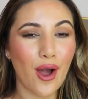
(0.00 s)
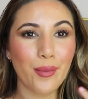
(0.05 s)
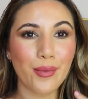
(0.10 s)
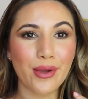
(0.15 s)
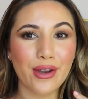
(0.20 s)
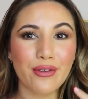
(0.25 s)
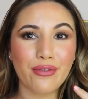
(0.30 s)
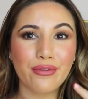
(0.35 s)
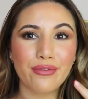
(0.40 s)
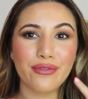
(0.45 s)

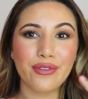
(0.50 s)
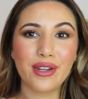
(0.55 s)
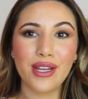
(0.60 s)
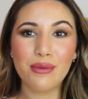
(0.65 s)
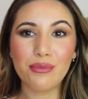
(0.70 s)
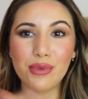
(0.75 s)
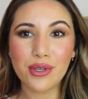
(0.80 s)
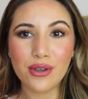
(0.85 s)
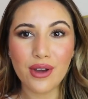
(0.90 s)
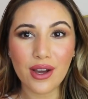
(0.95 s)
I'm gonna
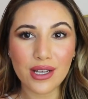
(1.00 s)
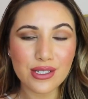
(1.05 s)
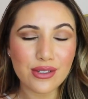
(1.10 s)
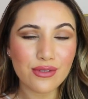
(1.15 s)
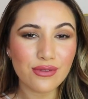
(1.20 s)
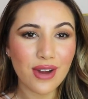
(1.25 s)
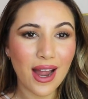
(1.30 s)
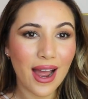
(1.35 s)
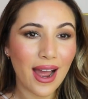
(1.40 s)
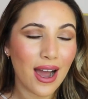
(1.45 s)
flip you guys
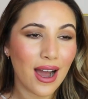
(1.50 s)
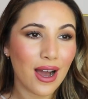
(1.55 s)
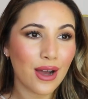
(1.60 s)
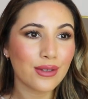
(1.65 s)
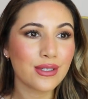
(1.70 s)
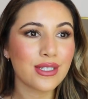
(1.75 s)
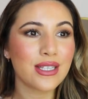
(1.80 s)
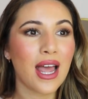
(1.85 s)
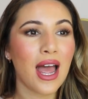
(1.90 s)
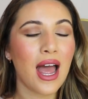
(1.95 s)

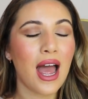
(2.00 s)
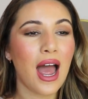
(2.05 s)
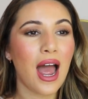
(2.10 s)
around